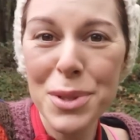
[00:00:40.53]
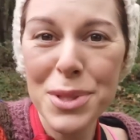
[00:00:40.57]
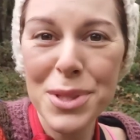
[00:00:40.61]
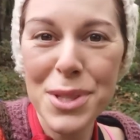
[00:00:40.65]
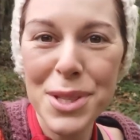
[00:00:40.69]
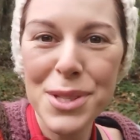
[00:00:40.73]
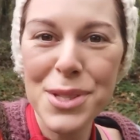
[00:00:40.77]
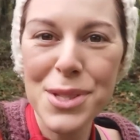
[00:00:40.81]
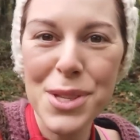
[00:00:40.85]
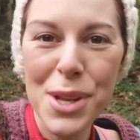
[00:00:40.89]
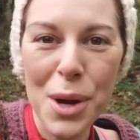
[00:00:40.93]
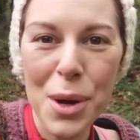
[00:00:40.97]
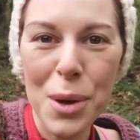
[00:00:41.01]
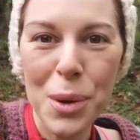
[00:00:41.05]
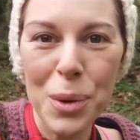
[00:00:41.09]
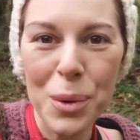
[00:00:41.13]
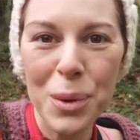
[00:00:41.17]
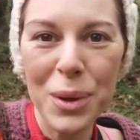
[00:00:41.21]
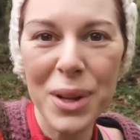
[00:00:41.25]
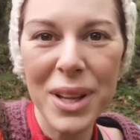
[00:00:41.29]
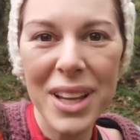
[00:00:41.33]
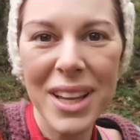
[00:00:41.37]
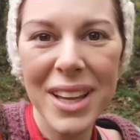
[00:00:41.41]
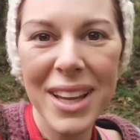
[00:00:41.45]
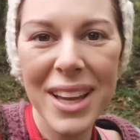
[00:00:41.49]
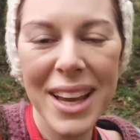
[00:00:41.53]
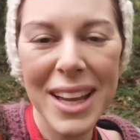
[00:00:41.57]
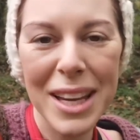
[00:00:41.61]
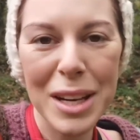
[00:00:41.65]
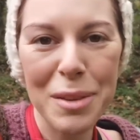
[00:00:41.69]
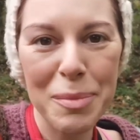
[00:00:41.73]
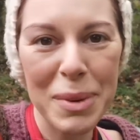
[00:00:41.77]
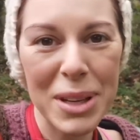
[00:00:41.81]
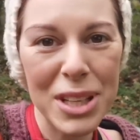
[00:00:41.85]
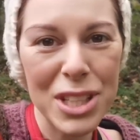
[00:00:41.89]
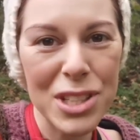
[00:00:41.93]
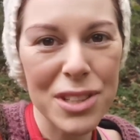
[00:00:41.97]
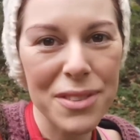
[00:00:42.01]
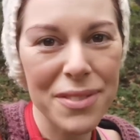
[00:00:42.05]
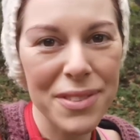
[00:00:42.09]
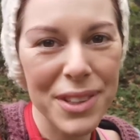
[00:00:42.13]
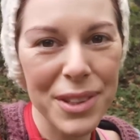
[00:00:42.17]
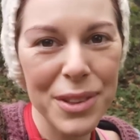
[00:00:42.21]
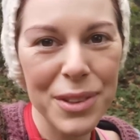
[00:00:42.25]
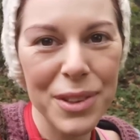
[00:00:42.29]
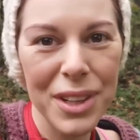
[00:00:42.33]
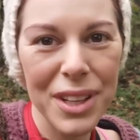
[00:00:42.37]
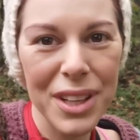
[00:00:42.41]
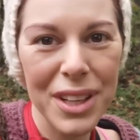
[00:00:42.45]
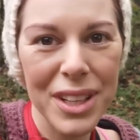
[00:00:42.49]
soul and it makes you
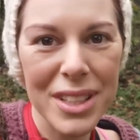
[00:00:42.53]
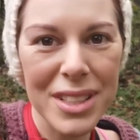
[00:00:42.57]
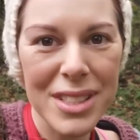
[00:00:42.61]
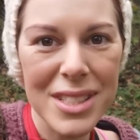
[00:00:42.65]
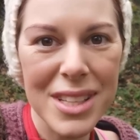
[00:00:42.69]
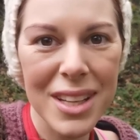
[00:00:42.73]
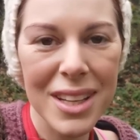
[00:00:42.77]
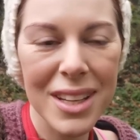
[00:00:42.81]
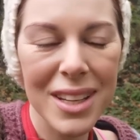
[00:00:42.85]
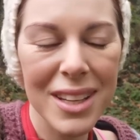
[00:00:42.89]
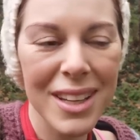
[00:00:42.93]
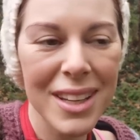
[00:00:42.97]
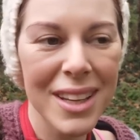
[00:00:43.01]
feel good.